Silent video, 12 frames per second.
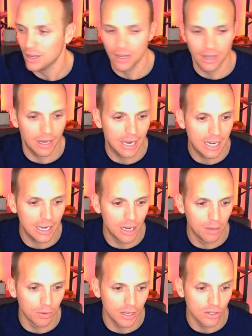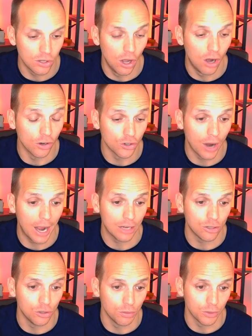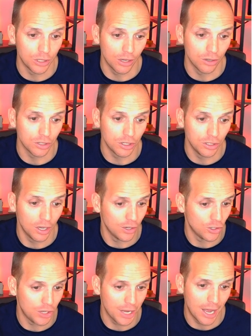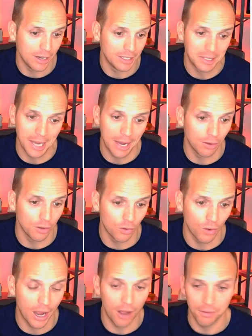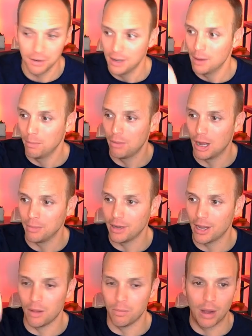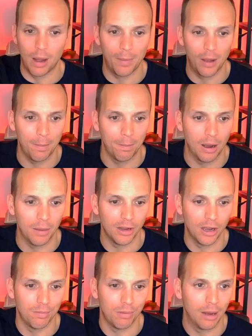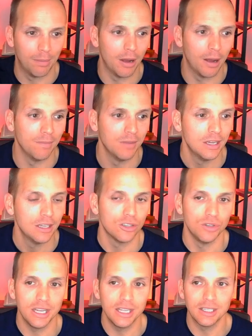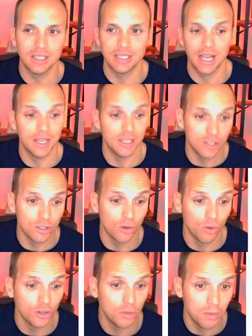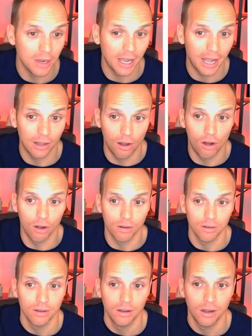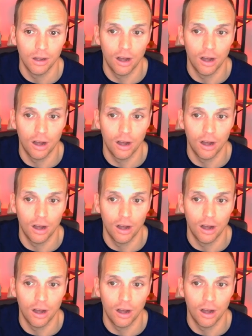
any number of these long track supercells could touch down and stay on the ground, pop down, pop up, pop down, pop up. So needless to say, this is going to be a long, a